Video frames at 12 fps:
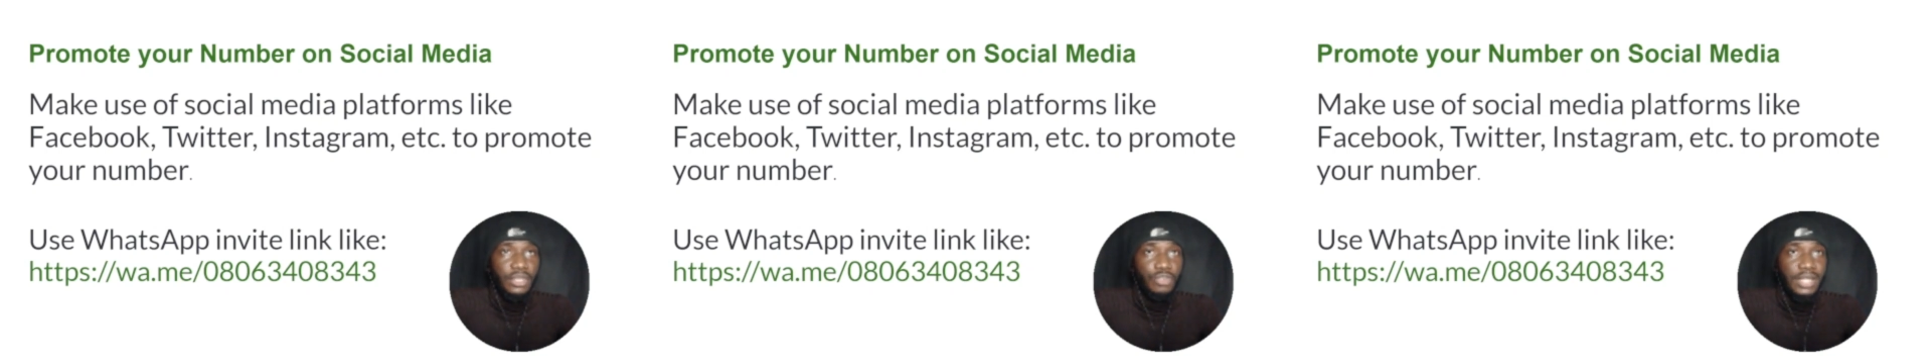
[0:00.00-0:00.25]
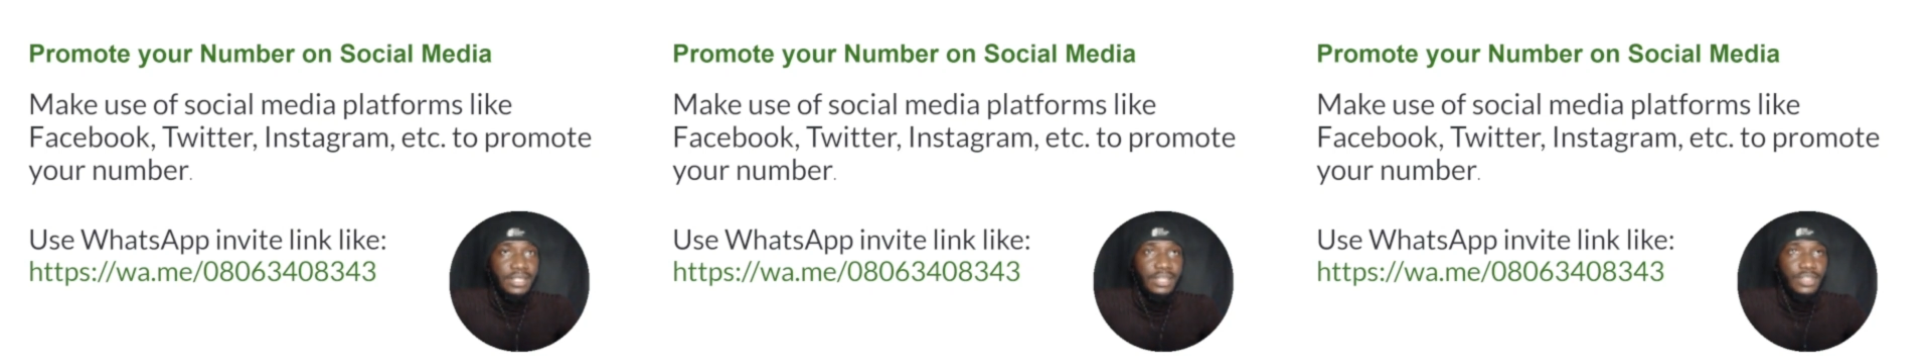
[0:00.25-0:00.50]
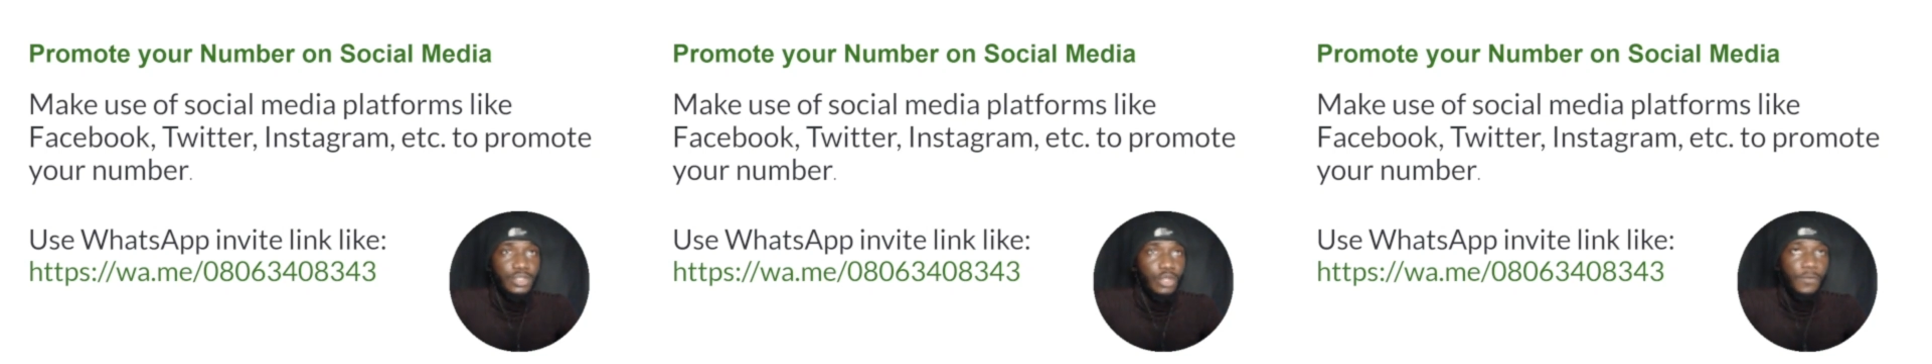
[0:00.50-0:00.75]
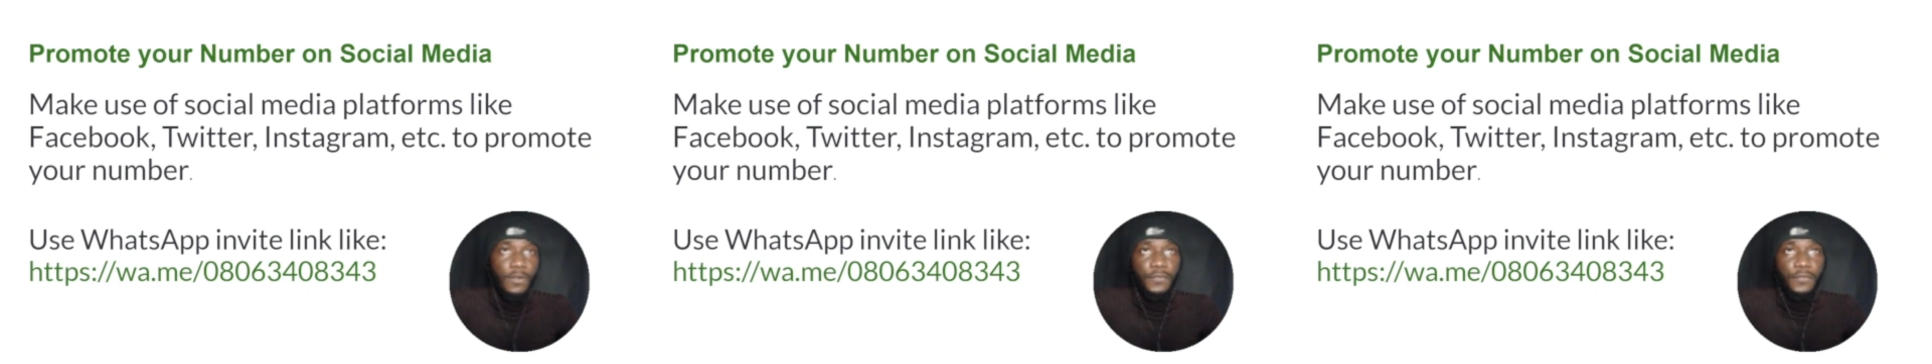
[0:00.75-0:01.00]
interesting
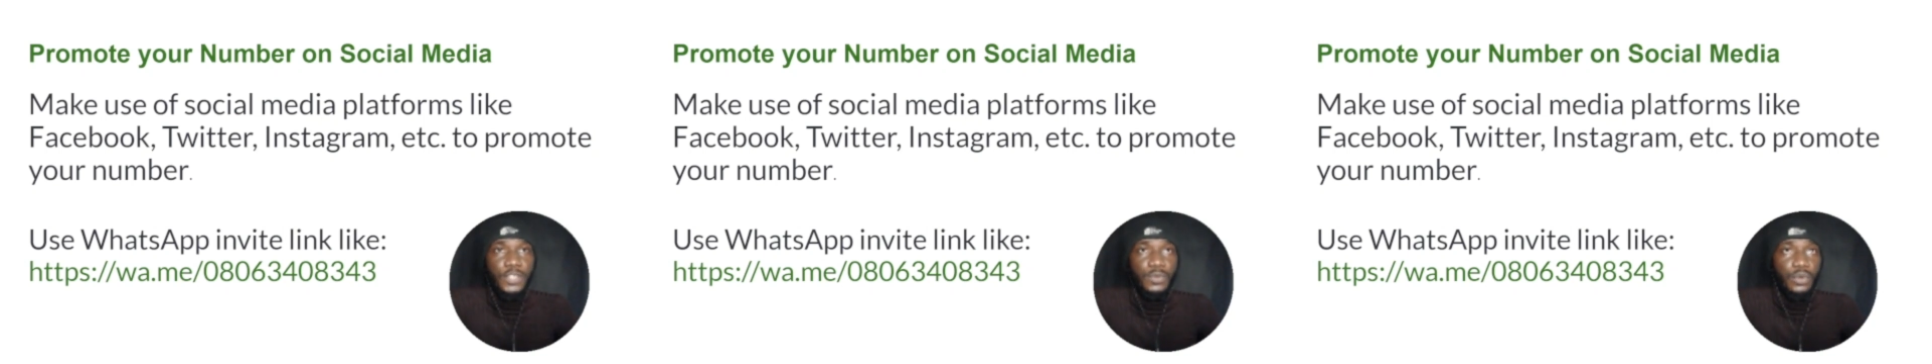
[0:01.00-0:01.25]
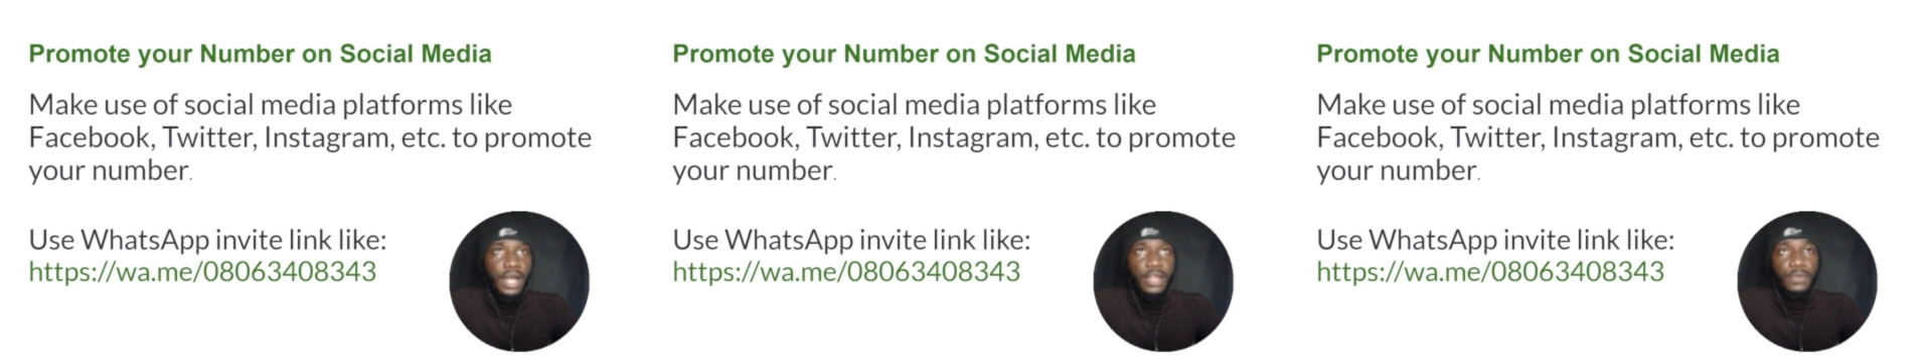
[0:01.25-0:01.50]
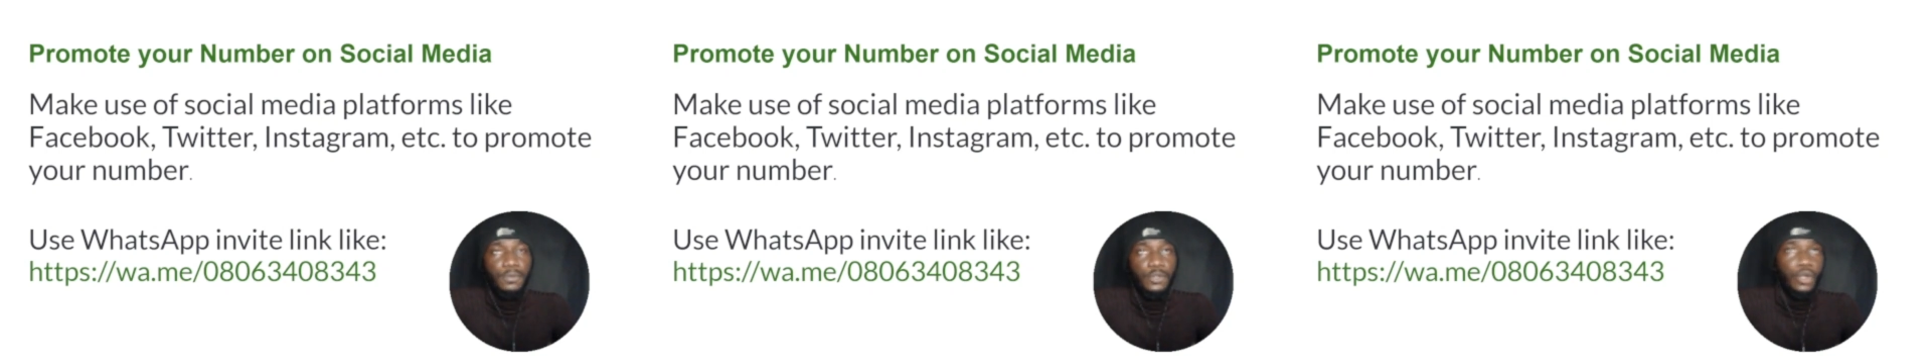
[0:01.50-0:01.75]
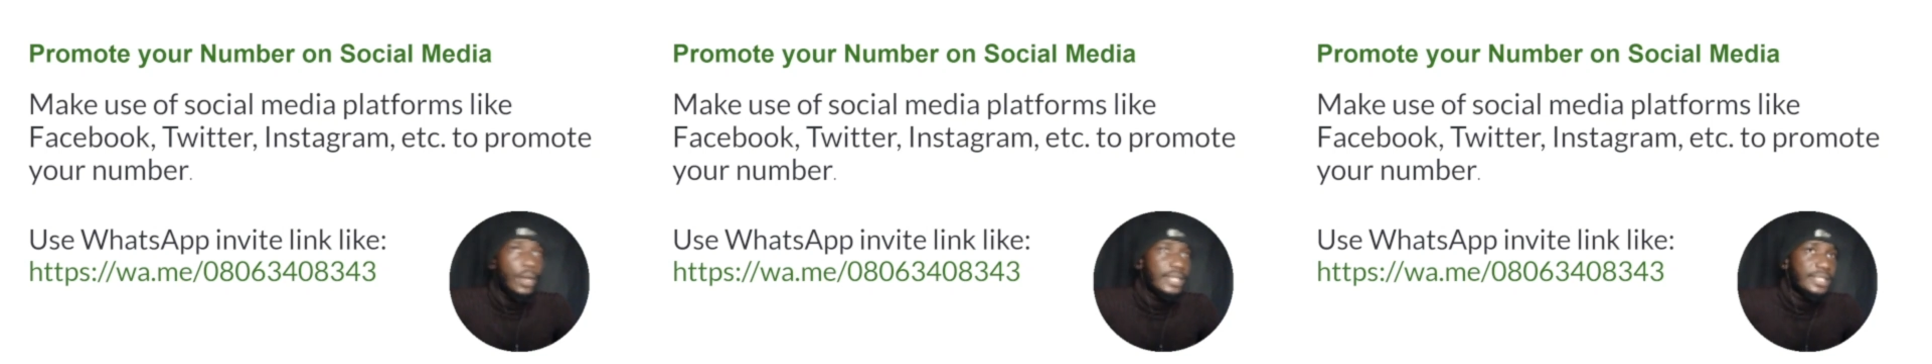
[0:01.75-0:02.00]
stuff on Facebook, and you
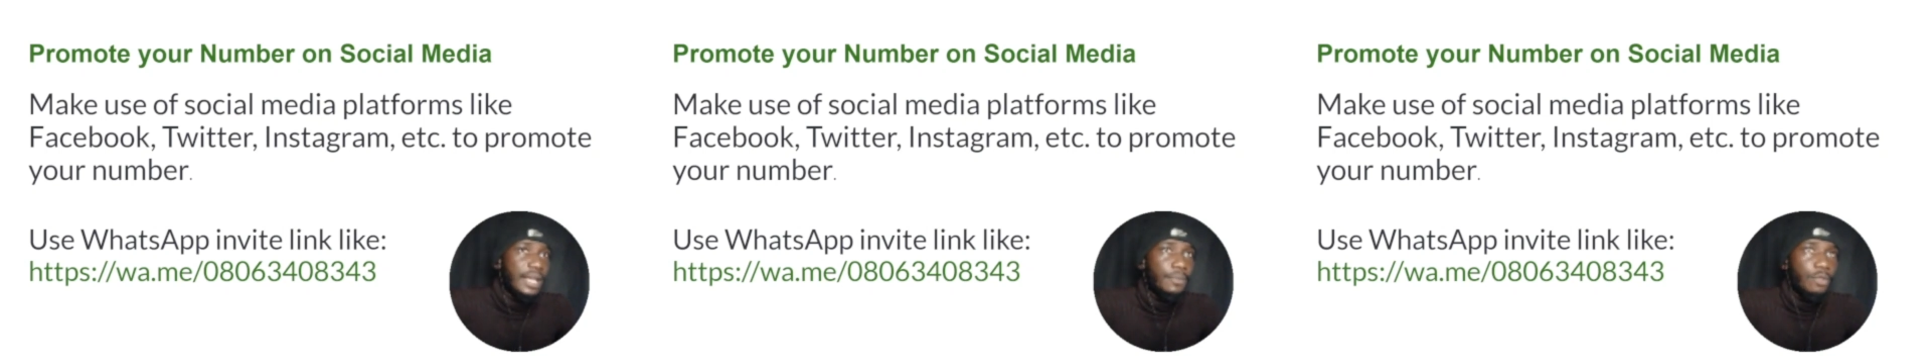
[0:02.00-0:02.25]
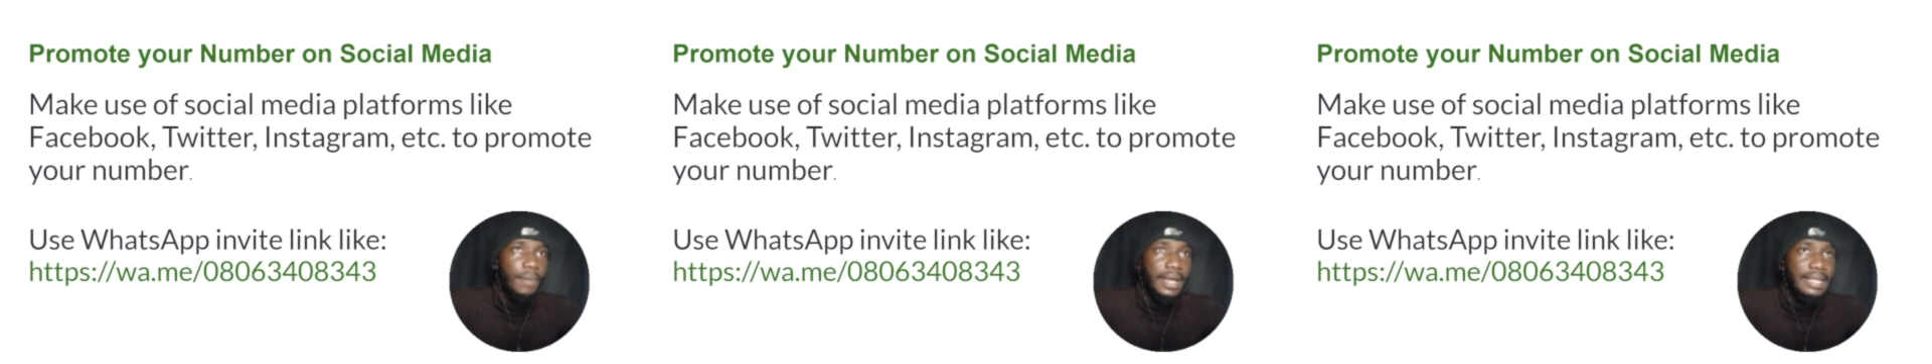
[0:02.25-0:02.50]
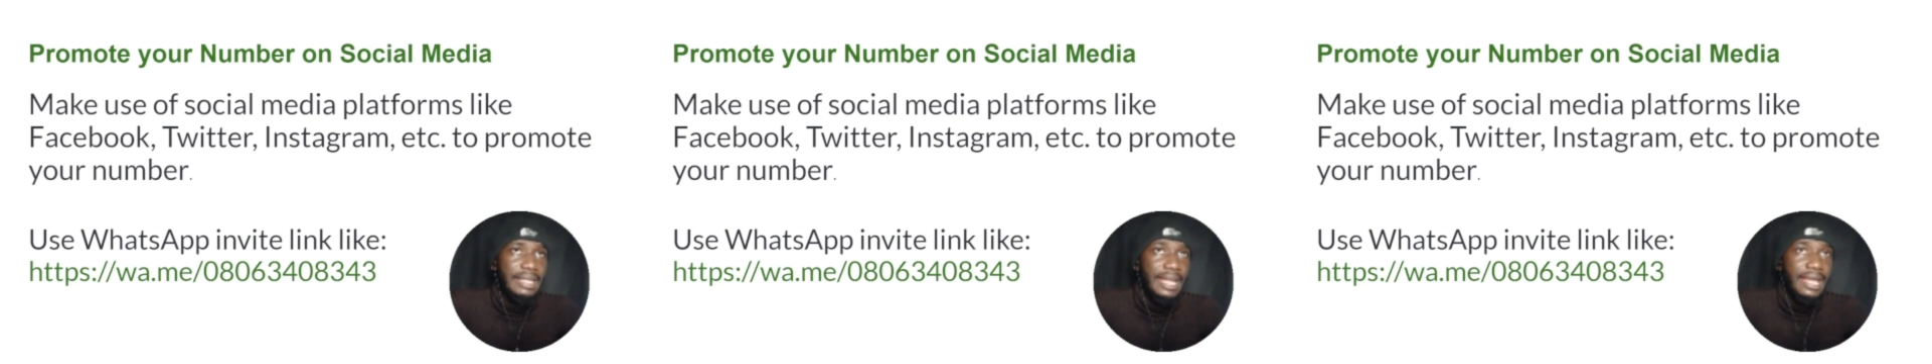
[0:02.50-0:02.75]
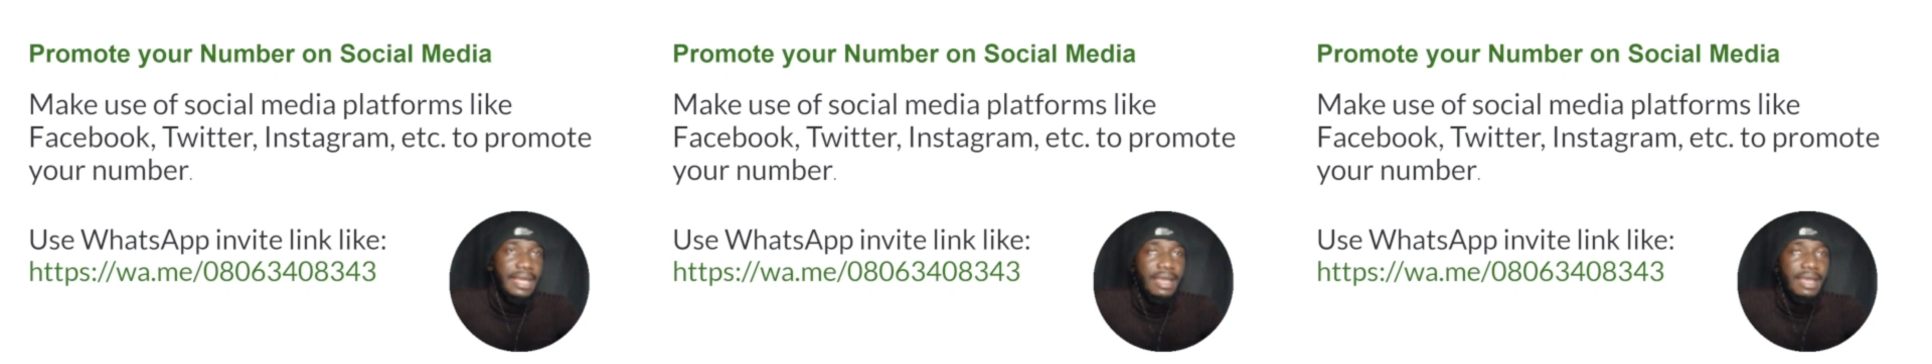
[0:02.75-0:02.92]
put your WhatsApp number there